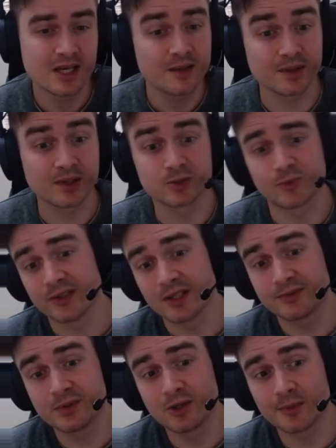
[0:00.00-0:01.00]
because well, you
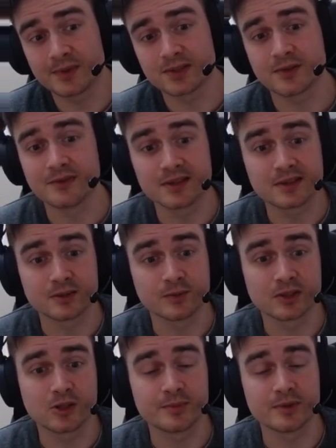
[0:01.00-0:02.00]
have 2 copies of this and 1
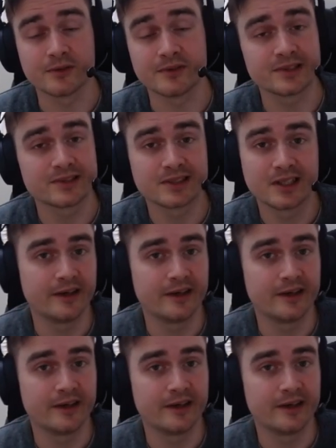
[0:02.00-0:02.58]
copy of this.